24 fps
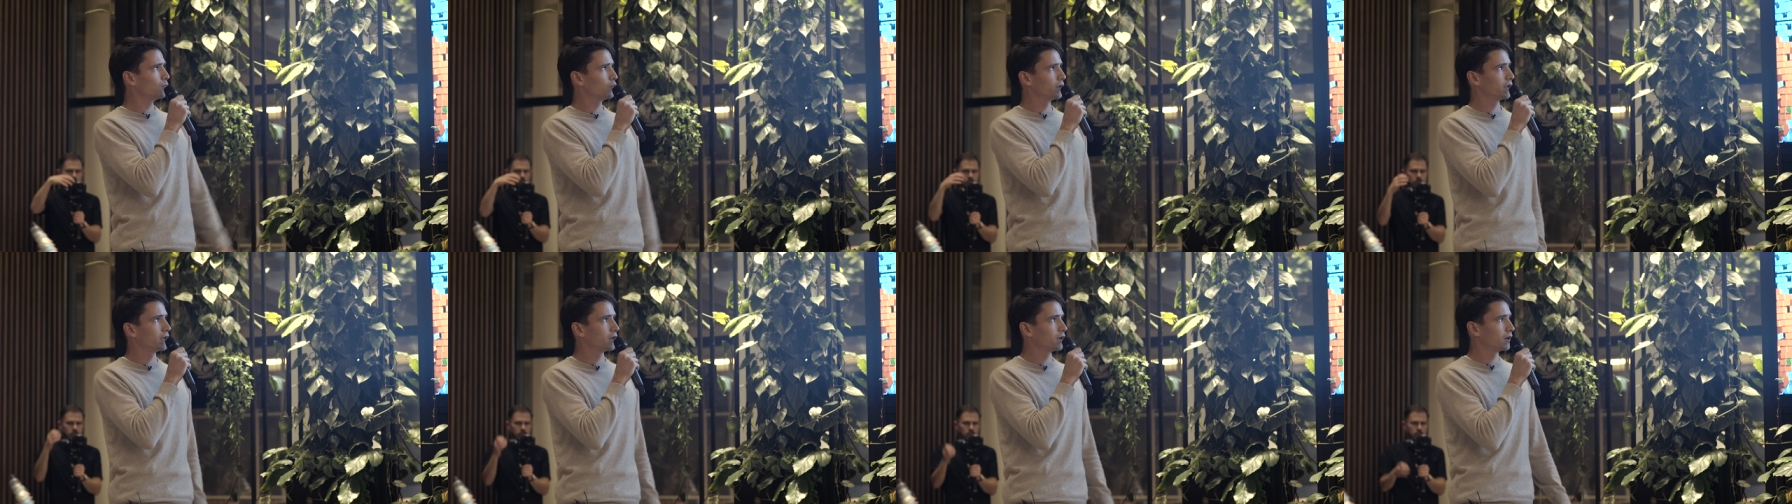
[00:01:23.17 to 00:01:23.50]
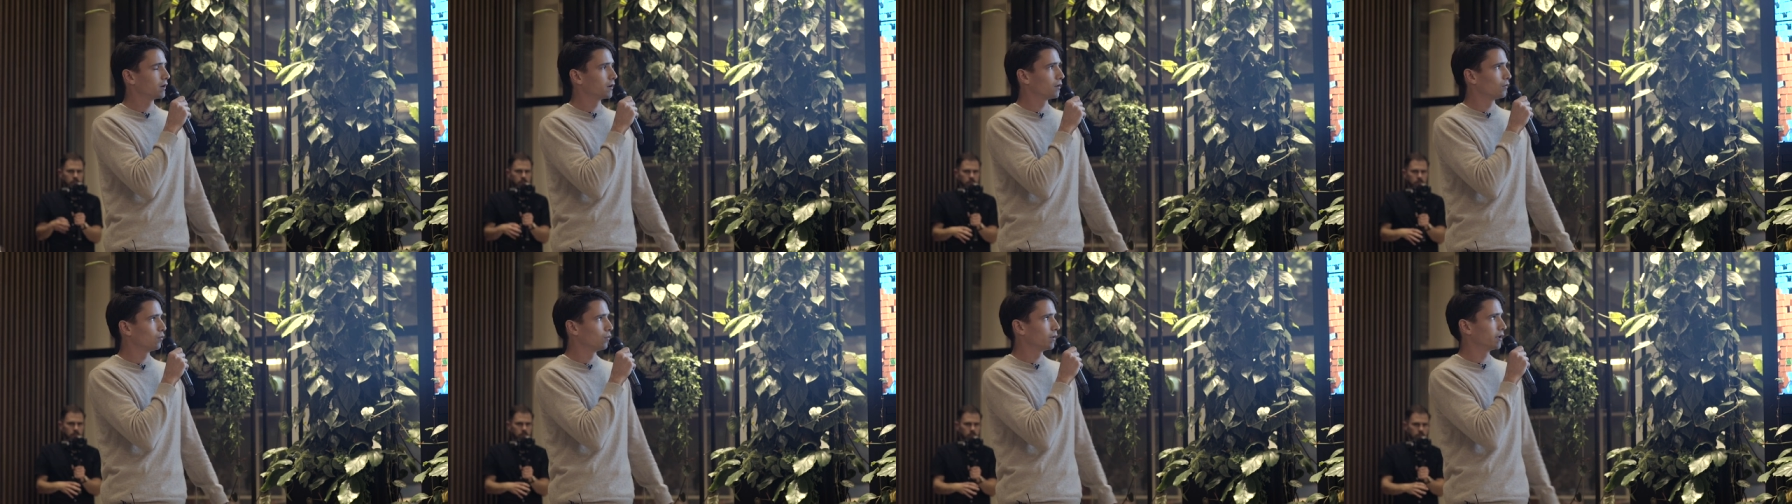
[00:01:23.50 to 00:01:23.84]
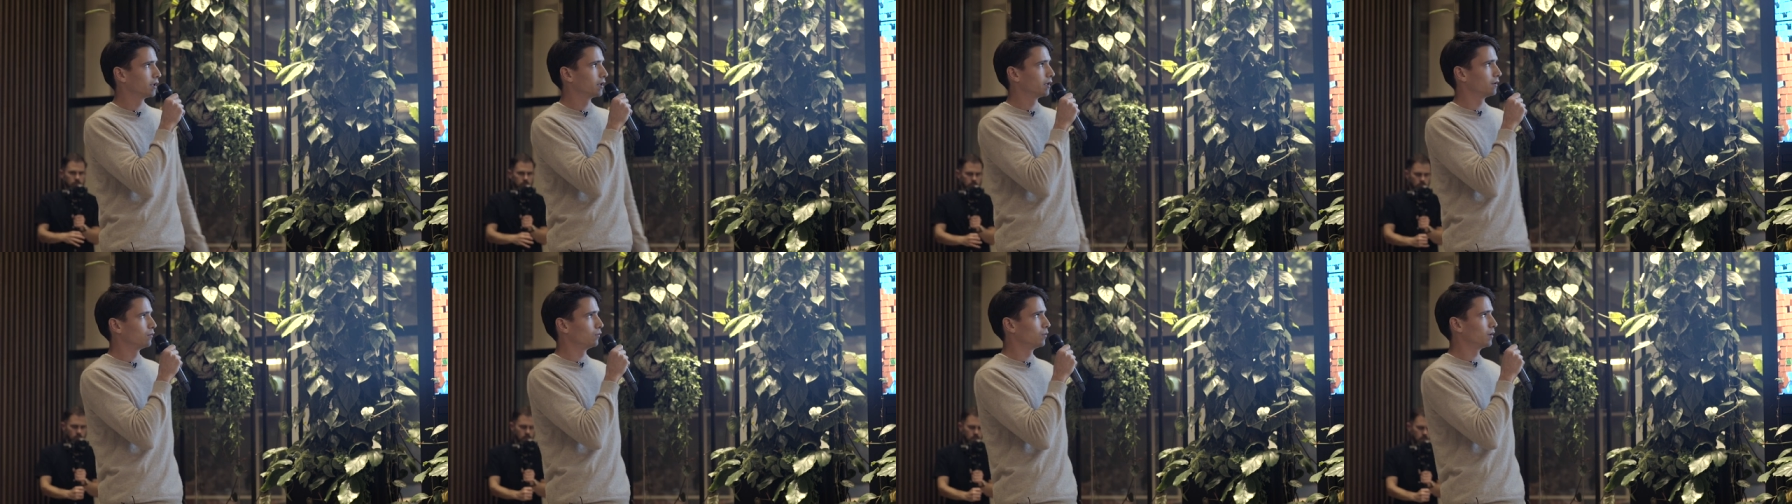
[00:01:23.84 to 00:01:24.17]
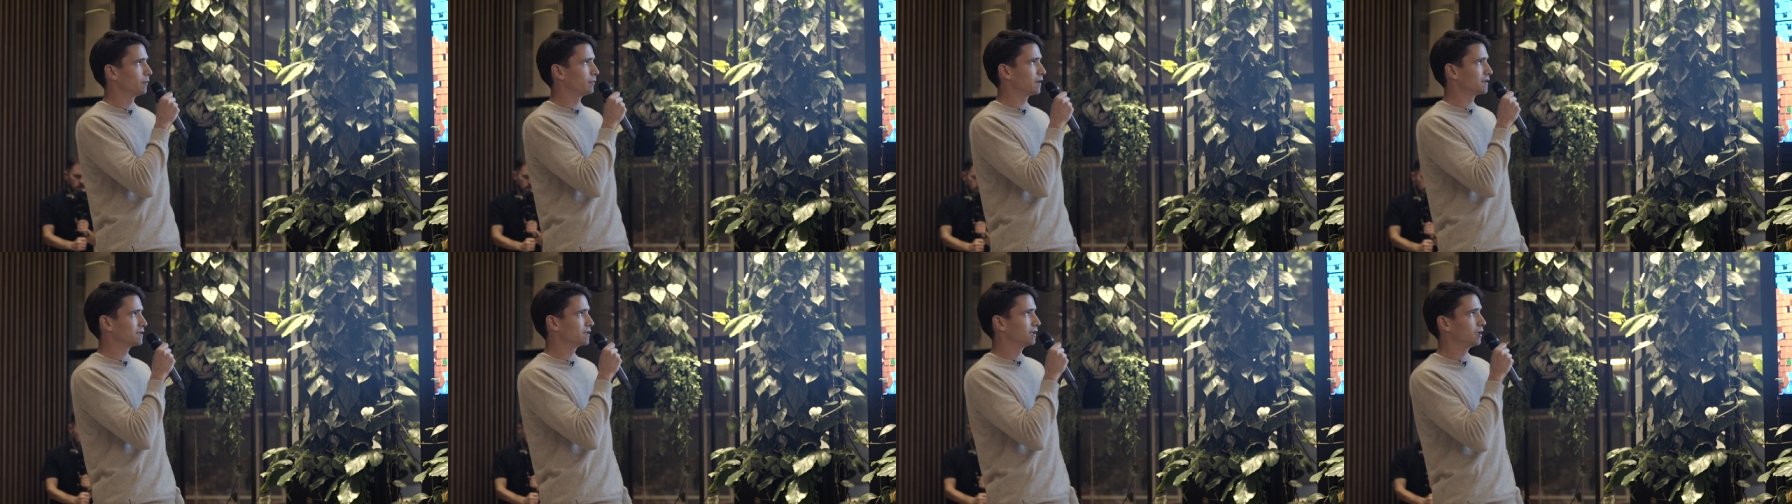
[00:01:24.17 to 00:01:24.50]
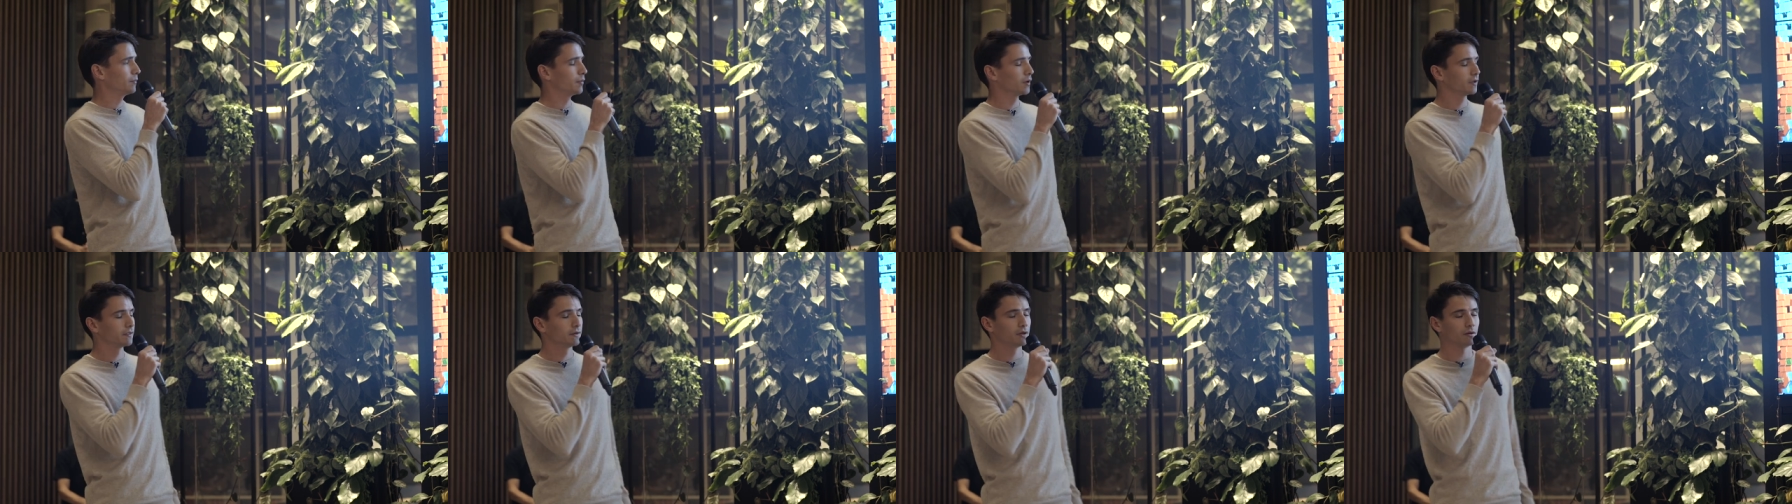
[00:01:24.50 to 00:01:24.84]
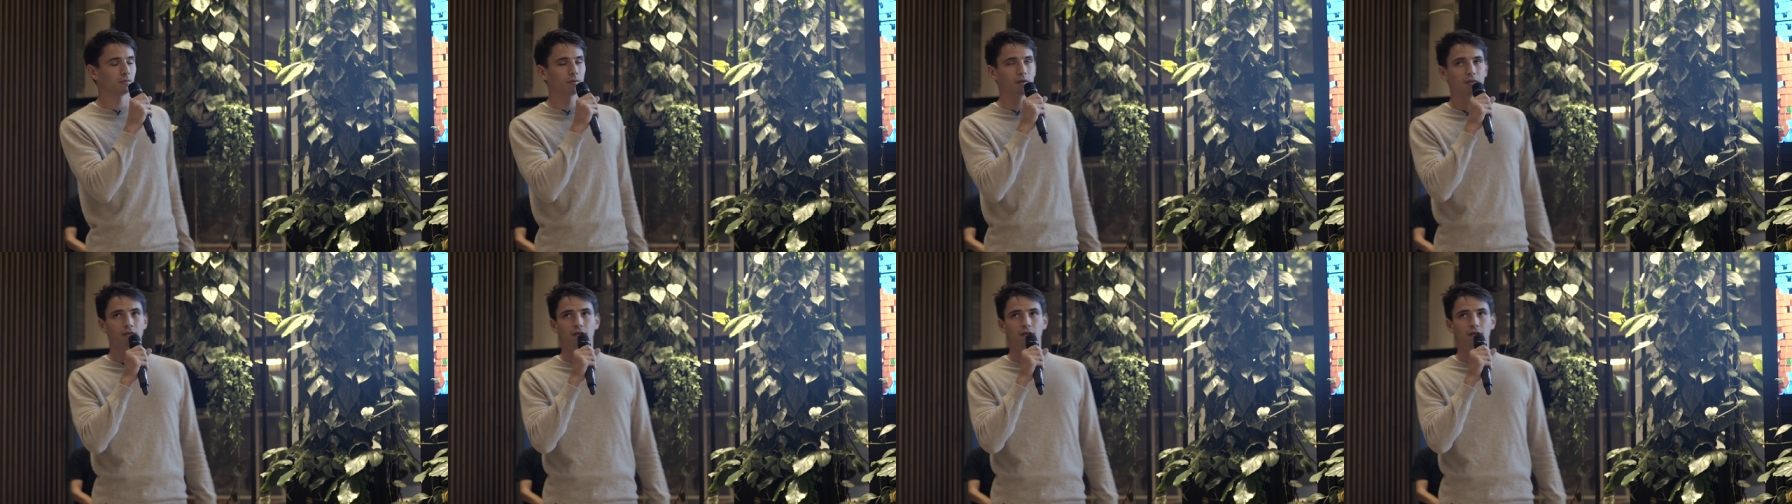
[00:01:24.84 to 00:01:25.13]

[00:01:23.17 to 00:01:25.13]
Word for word: we, uh, we, we basically partner with,